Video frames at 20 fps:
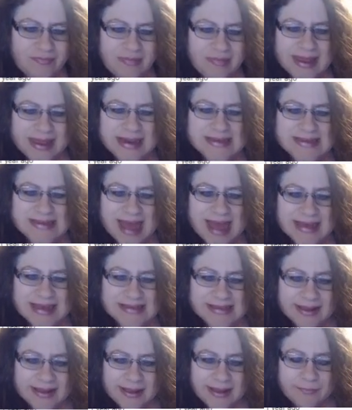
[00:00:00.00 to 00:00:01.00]
It is
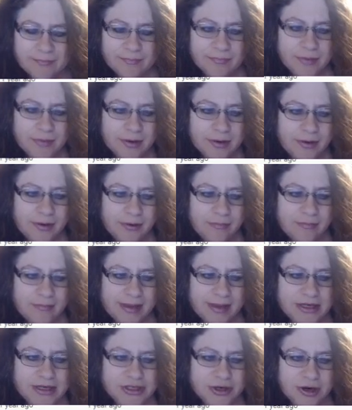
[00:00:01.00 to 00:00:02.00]
excellent.
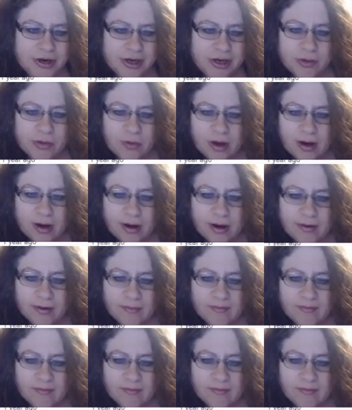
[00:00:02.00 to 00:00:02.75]
Make sure you are